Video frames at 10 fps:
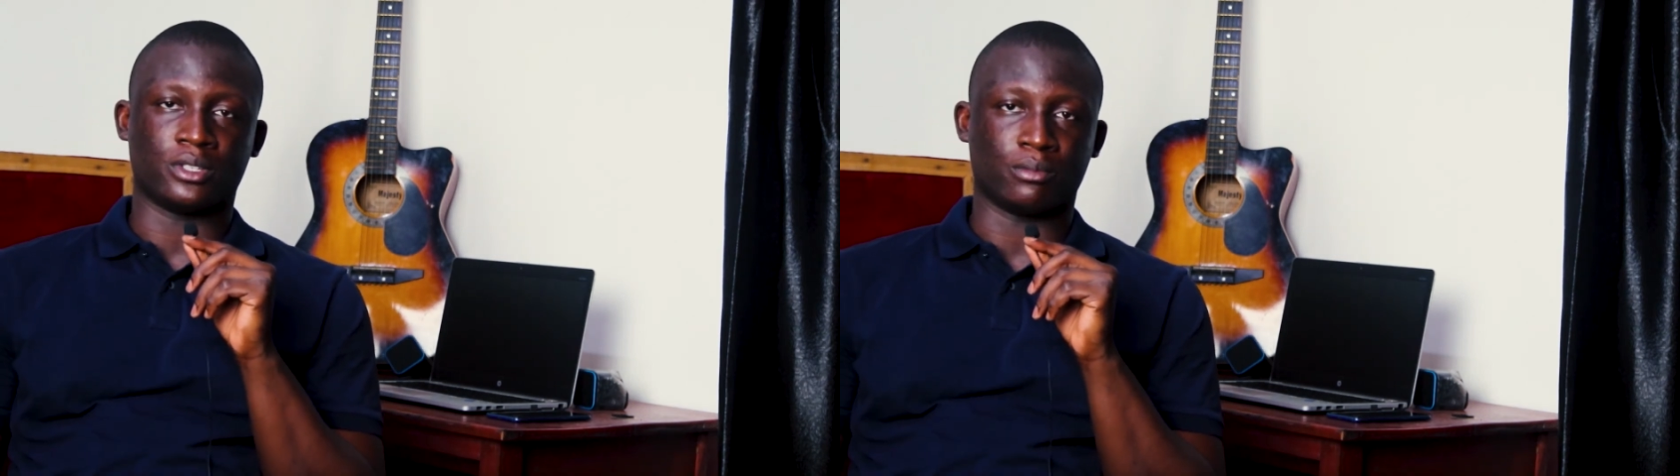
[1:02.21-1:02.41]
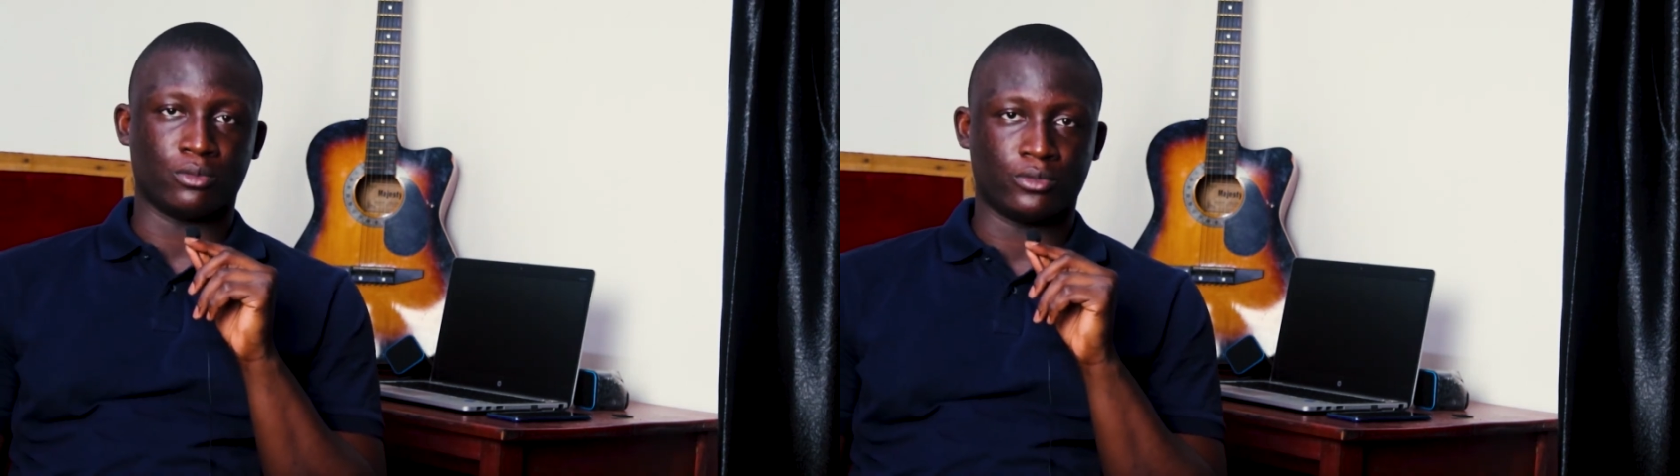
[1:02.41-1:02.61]

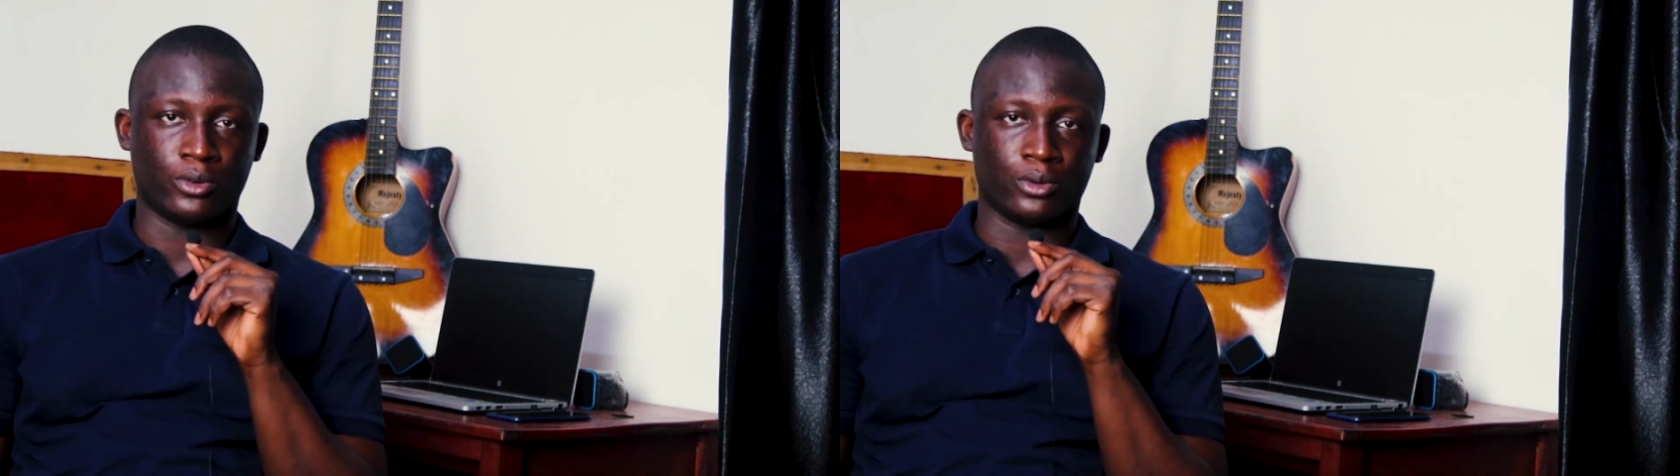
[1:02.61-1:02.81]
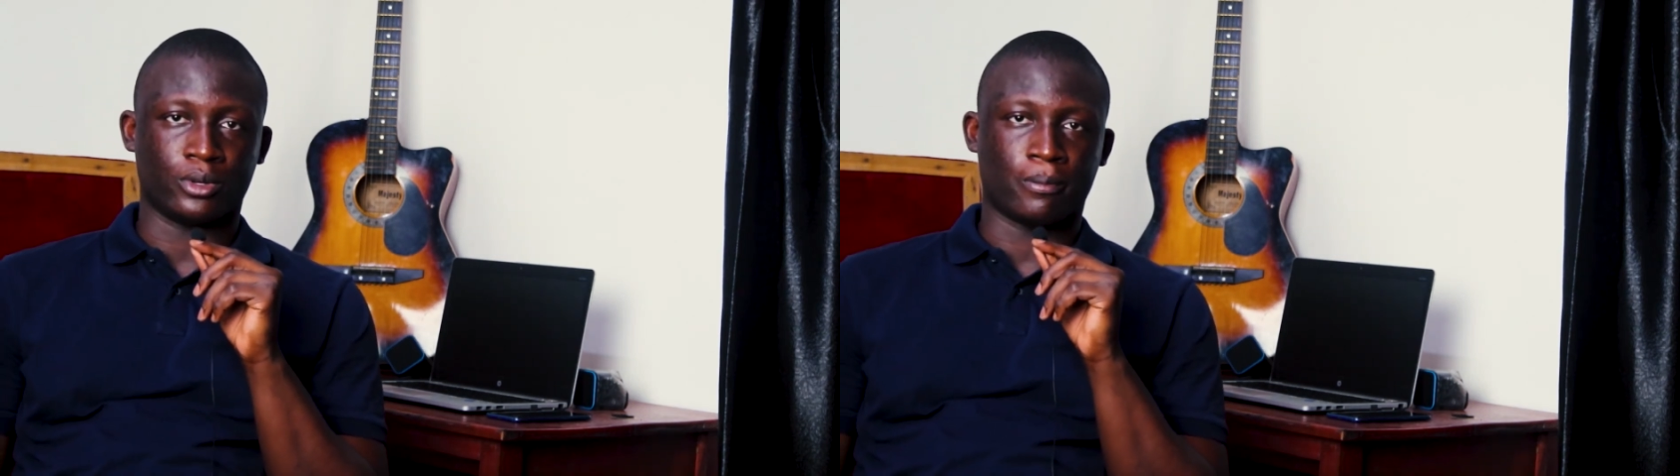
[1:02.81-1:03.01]
I move
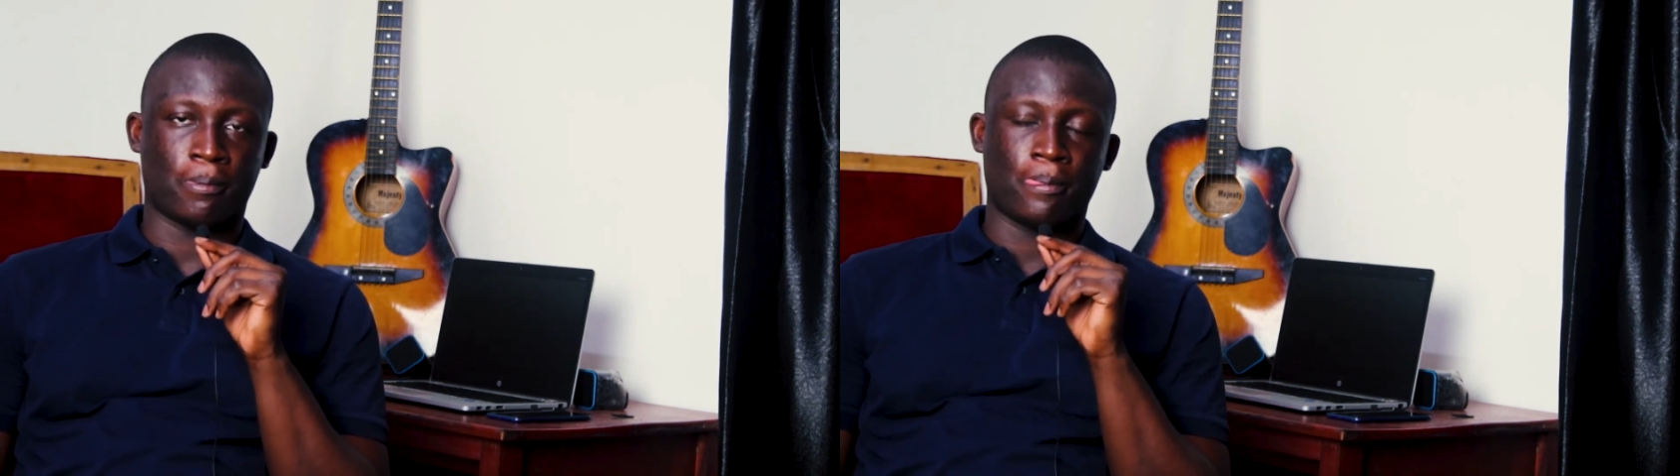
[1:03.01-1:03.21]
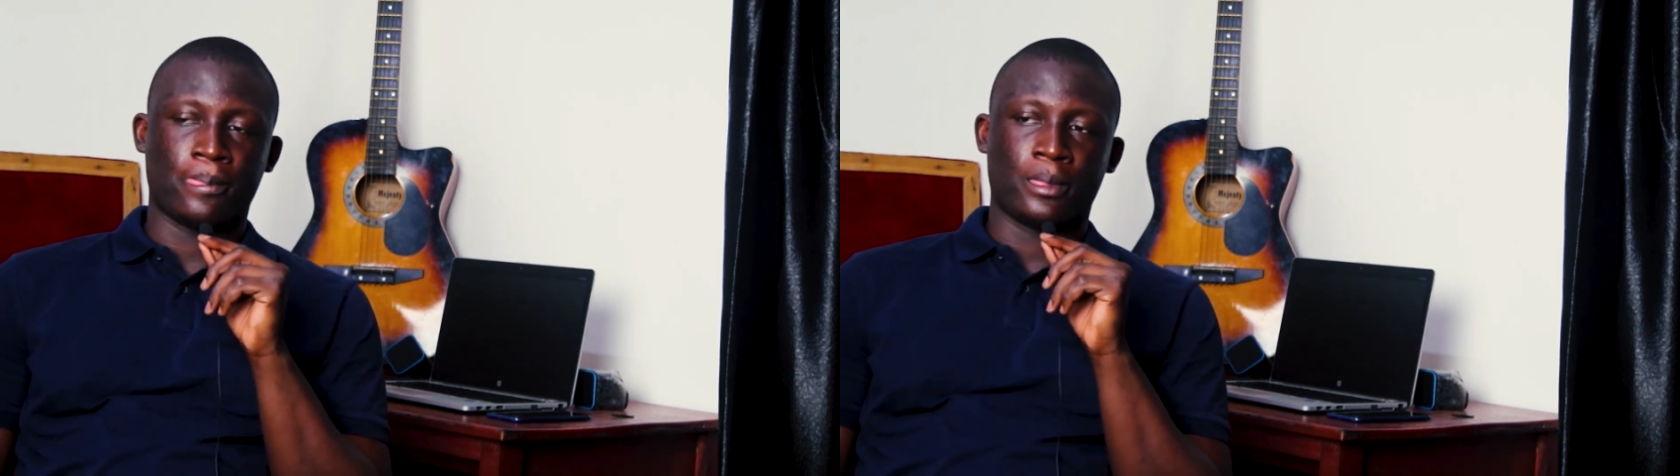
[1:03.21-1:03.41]
forward.
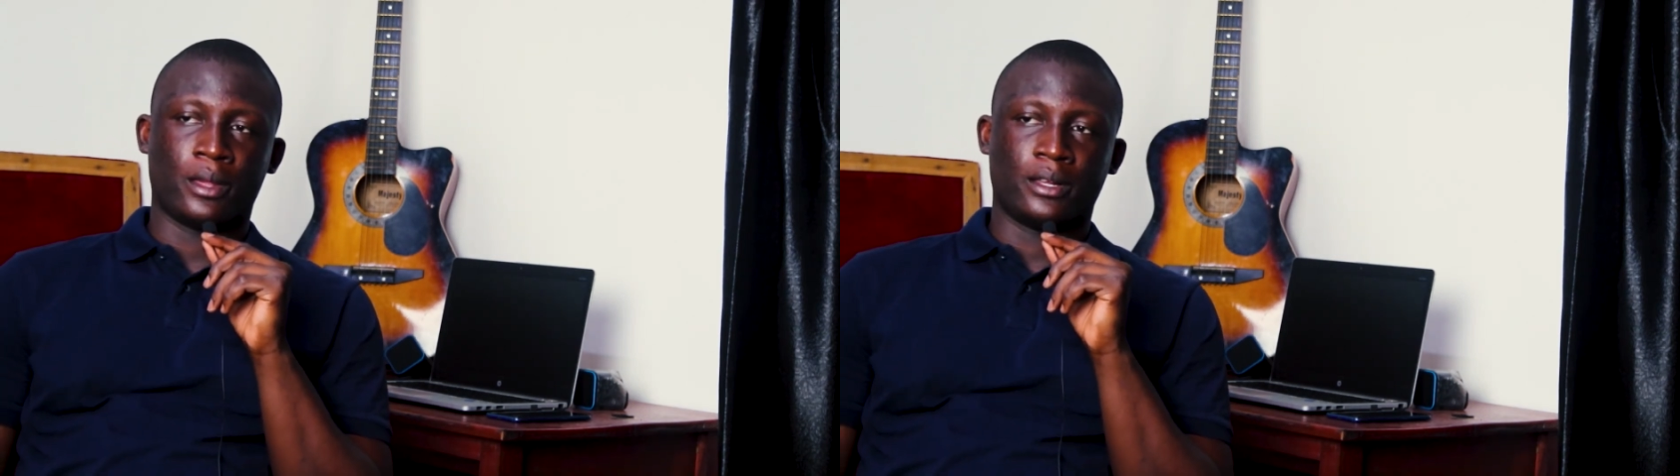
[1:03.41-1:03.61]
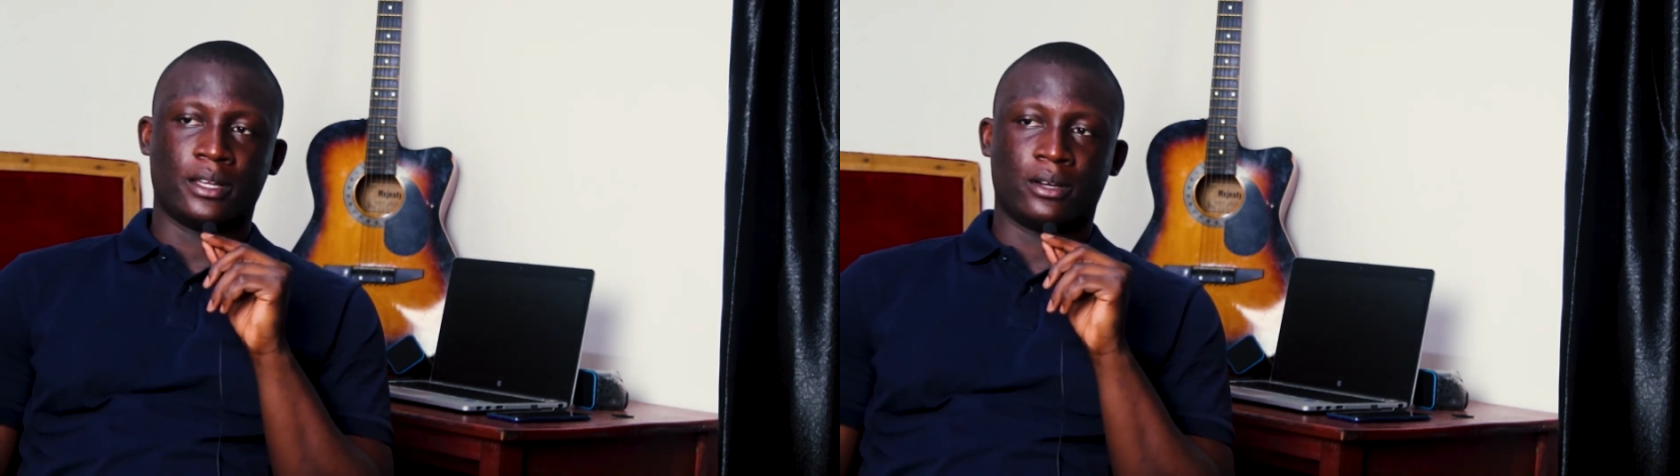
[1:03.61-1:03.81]

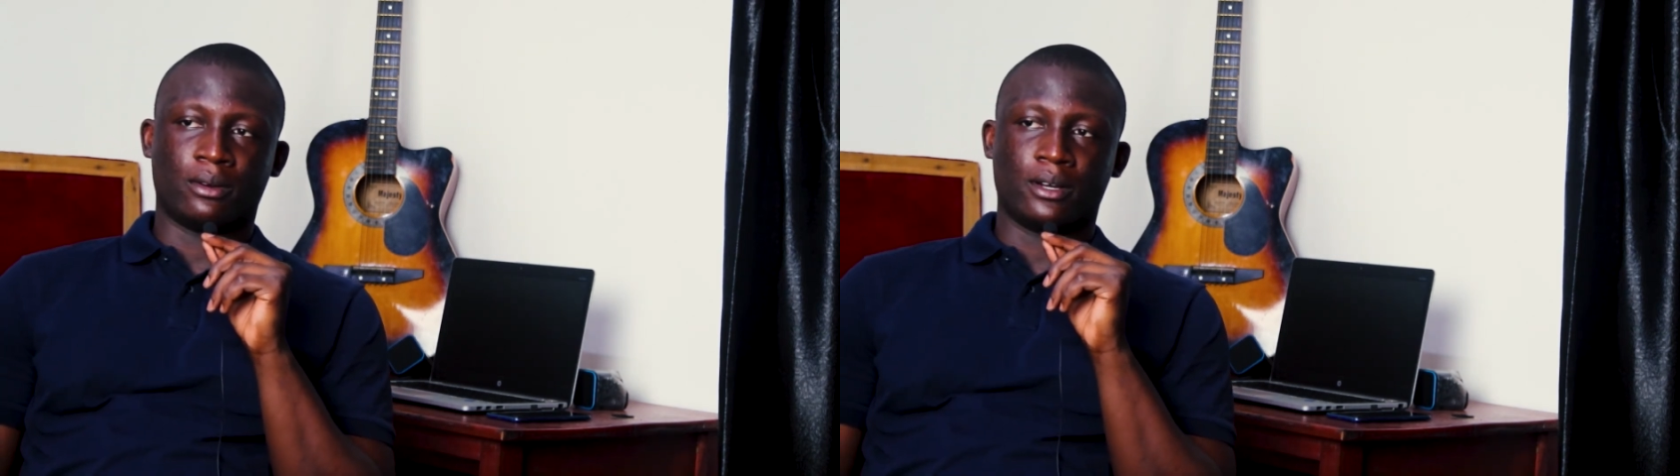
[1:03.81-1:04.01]
Now,